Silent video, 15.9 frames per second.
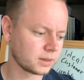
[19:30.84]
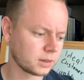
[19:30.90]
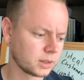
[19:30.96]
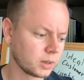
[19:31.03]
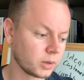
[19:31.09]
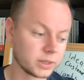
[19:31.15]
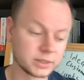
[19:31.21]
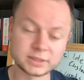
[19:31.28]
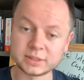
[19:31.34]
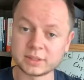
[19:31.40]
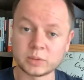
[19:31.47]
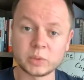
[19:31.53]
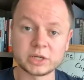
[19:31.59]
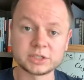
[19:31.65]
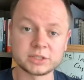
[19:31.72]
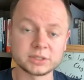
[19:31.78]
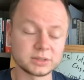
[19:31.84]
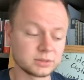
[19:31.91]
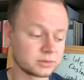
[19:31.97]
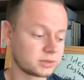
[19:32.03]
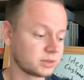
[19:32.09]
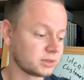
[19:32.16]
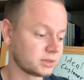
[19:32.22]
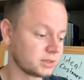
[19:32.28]
Is it a question
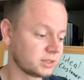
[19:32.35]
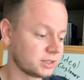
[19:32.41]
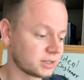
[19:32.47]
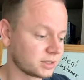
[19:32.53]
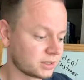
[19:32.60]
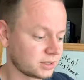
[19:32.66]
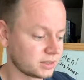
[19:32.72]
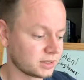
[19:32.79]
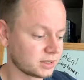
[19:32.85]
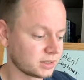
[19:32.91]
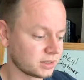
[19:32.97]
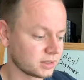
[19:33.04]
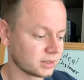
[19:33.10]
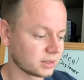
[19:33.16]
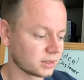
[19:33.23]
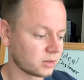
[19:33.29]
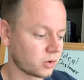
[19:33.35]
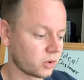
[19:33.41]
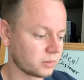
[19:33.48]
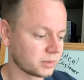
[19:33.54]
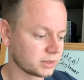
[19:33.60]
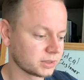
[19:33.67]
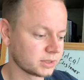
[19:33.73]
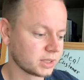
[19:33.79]
or is it just a
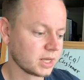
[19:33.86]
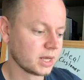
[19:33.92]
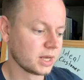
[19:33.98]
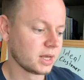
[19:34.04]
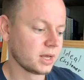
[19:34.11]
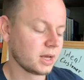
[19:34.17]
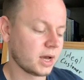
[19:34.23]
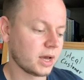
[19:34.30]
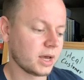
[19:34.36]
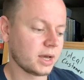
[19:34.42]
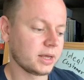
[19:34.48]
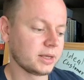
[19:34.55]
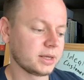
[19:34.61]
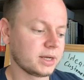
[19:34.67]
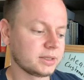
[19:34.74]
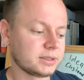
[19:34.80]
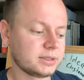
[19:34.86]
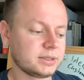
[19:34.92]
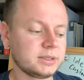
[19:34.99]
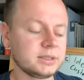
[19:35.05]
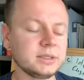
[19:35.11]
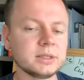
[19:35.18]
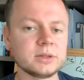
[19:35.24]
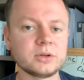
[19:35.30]
comment? I
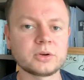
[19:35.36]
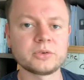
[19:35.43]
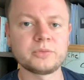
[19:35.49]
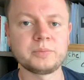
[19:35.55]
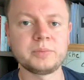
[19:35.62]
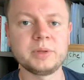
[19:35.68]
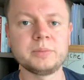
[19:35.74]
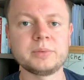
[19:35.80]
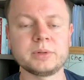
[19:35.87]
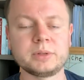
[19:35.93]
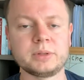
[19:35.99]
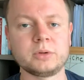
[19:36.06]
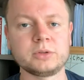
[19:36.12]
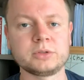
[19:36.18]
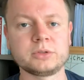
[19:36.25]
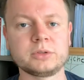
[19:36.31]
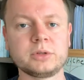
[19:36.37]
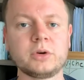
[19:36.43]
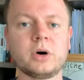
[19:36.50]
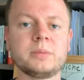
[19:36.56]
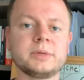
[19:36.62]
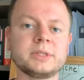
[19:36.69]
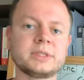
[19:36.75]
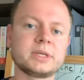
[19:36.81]
see a lot of people, also the
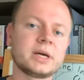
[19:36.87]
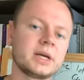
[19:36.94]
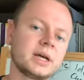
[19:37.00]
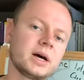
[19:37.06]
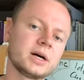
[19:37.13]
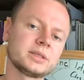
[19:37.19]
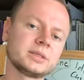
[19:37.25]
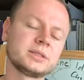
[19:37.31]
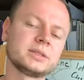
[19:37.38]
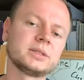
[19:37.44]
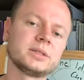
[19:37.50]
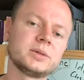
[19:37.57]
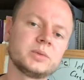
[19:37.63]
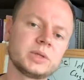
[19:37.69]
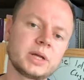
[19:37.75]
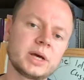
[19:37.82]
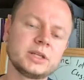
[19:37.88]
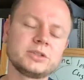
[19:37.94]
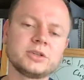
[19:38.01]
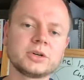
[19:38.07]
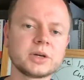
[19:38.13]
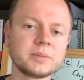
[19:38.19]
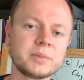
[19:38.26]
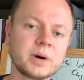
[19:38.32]
comments I got when I
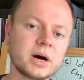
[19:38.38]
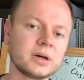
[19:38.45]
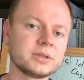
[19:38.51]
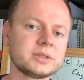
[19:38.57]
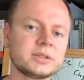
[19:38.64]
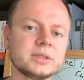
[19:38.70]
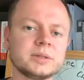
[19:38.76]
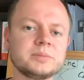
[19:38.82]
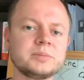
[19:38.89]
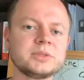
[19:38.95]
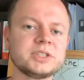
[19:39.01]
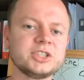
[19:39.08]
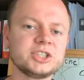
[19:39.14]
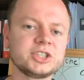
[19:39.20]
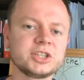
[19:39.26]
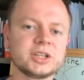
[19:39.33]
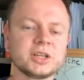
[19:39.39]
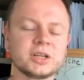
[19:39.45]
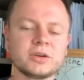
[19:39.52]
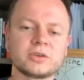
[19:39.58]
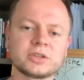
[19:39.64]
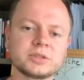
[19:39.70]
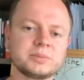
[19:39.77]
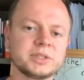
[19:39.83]
talk about positioning
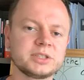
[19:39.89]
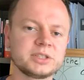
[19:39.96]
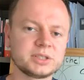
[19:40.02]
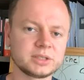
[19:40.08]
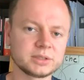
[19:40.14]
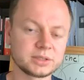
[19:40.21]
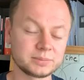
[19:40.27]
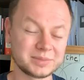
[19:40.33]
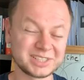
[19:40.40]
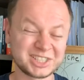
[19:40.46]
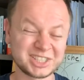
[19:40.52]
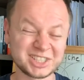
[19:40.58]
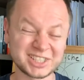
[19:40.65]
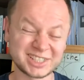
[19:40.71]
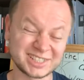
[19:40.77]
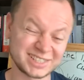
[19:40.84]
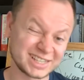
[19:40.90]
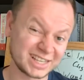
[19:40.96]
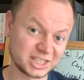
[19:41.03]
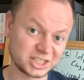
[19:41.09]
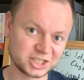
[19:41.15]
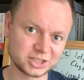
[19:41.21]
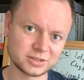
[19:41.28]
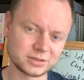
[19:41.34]
or
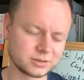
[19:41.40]
specialization.